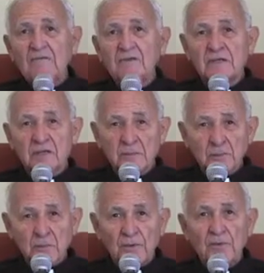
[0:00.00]
feeding the
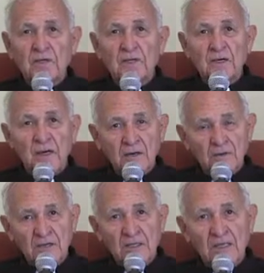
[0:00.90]
poor and the
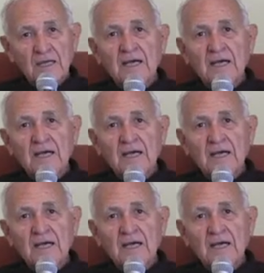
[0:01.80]
hungry,